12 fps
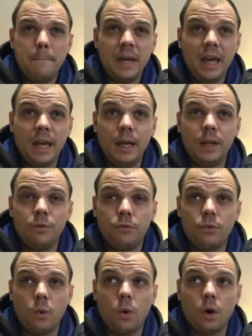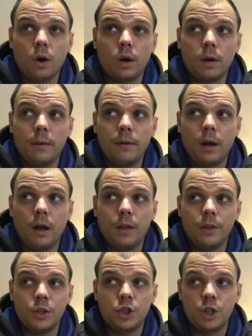paid for
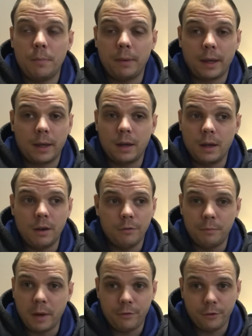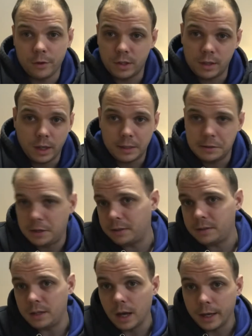the shipping of my first like
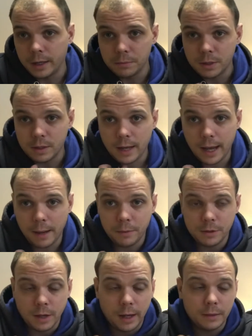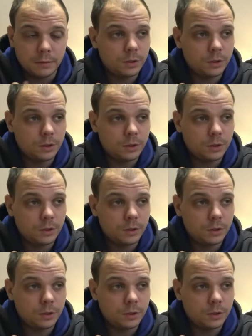60 items into Amazon.